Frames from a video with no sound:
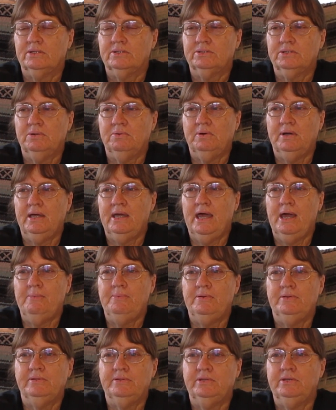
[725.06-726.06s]
so what
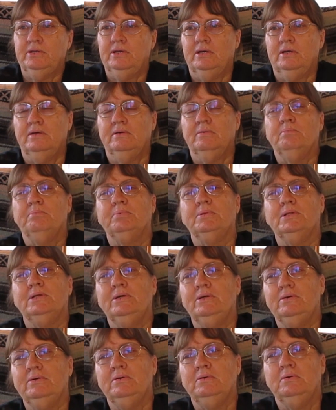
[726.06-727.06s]
happened to
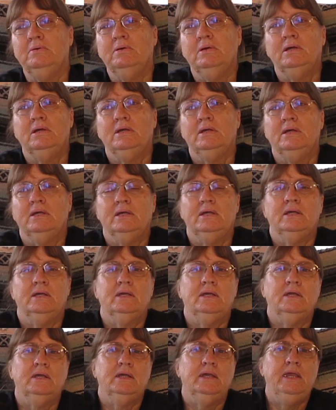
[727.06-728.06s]
blue
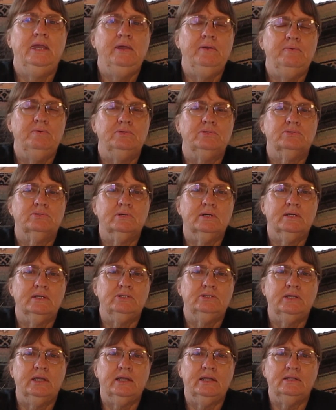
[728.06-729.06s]
he was trying
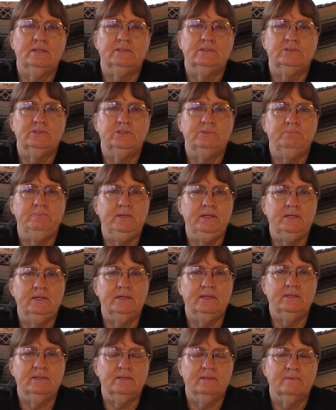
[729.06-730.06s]
to challenge
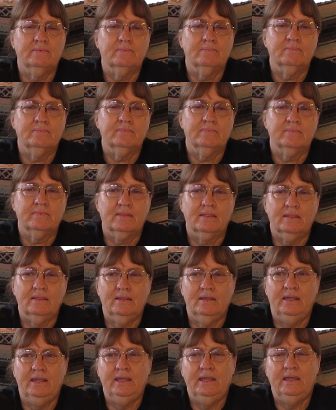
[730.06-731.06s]
Ben.
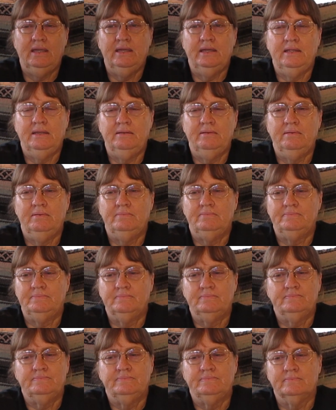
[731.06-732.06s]
And
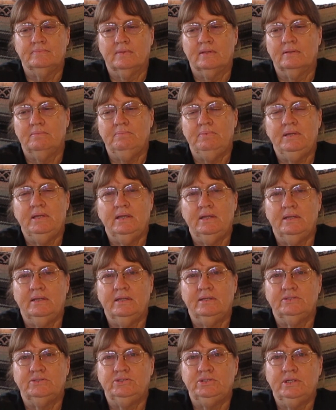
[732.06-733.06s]
Ben,
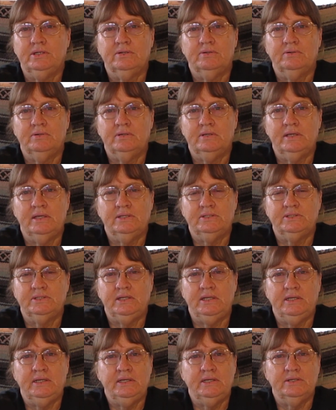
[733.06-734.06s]
as gentle as
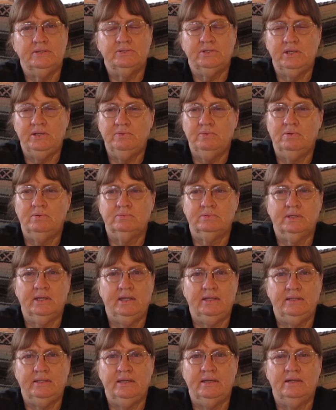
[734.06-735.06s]
he is, he won't
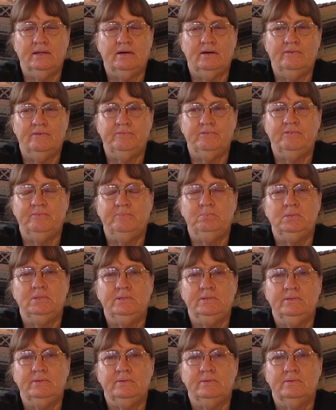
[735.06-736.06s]
take that off of
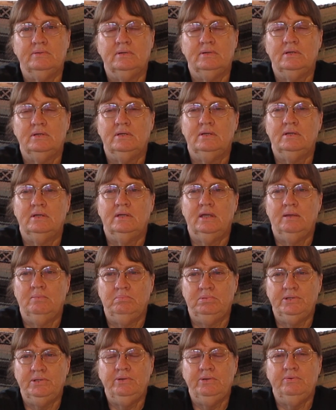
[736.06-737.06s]
Blue. And
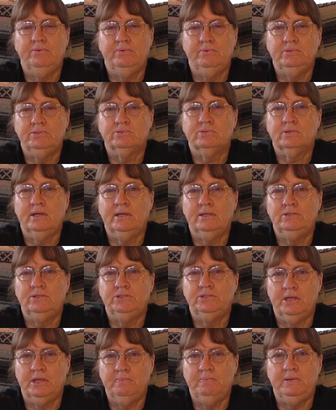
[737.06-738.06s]
Blue was trying to
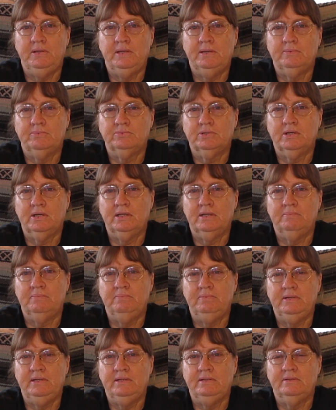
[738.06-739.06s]
jump him, trying to
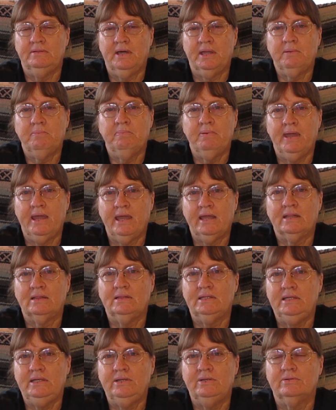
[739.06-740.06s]
be like pack
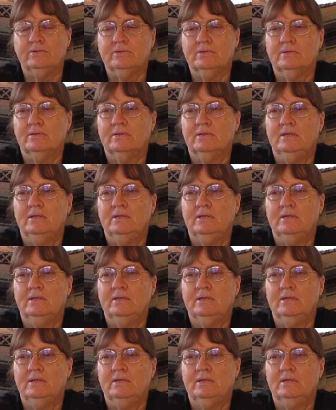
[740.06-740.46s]
leader.